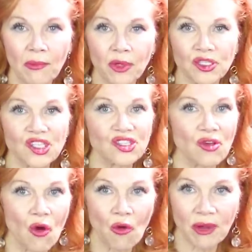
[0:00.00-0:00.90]
put
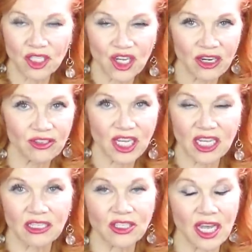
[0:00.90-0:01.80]
so much
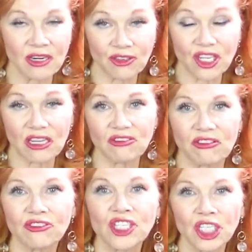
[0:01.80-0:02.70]
energy energy
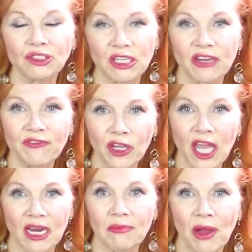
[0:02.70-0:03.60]
into their children and
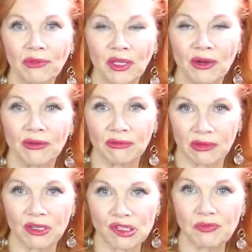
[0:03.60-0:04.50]
forget about their
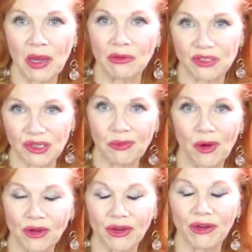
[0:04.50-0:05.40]
their spouse or
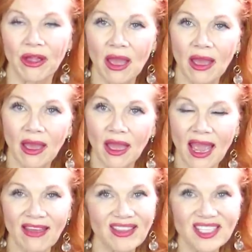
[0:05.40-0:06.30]
partner
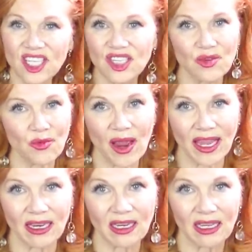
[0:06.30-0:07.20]
and this isn't
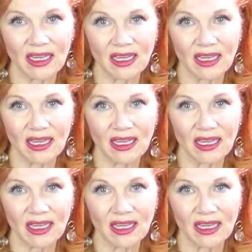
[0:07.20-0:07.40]
right